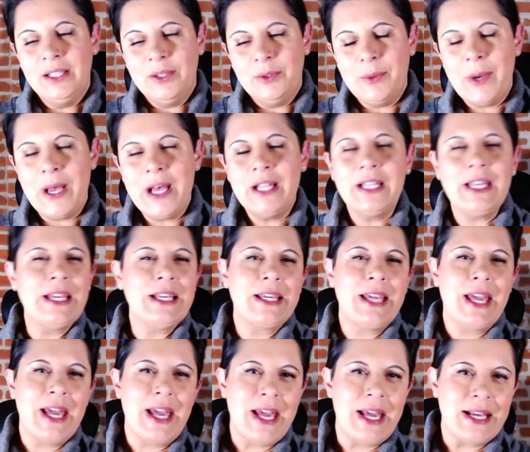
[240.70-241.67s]
well, in
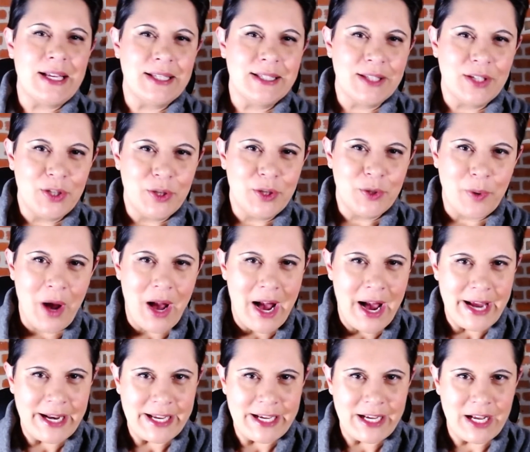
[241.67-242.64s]
case you were
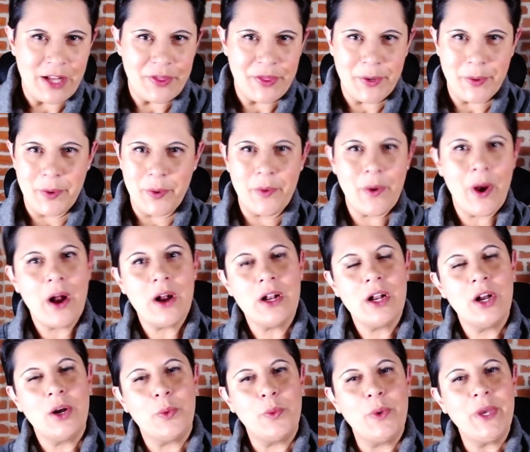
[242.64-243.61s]
hiding under a
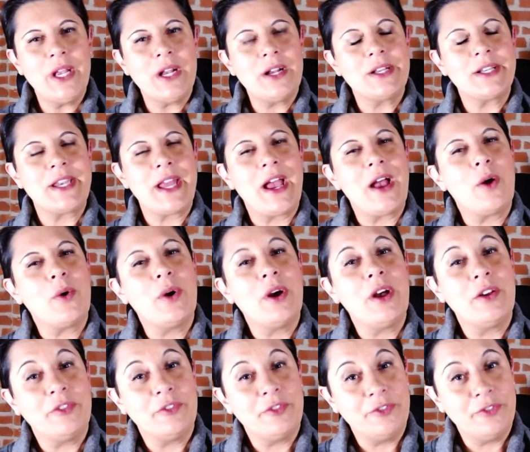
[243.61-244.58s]
rock, we are now
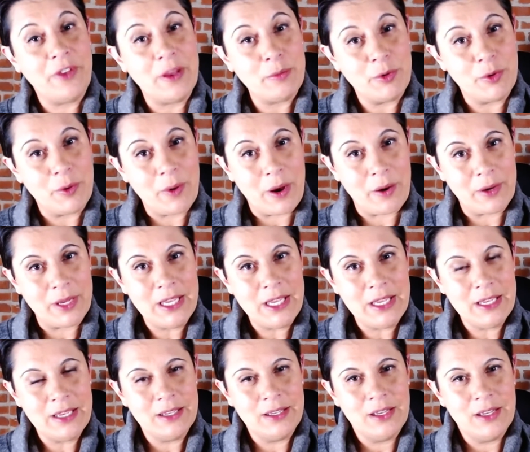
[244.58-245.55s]

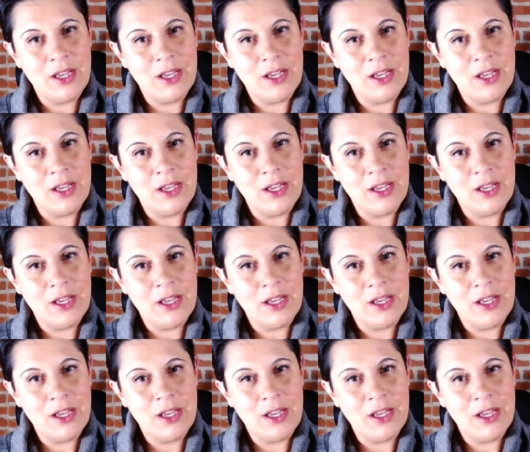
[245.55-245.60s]
February,